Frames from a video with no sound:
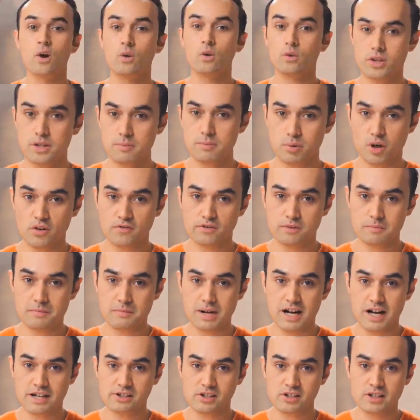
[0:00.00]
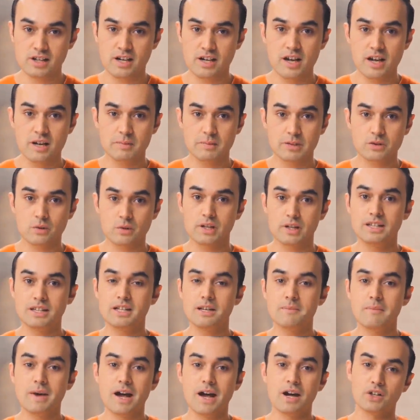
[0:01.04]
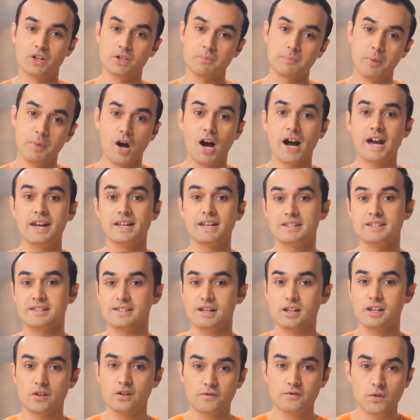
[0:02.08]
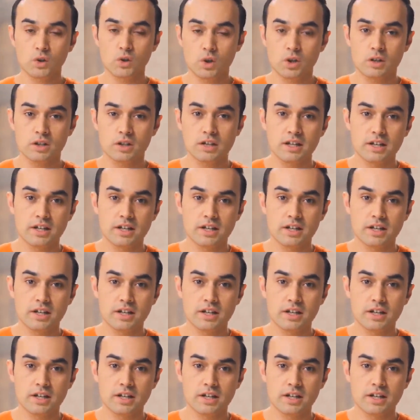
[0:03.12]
profit margin between the amount you buy and sell it for.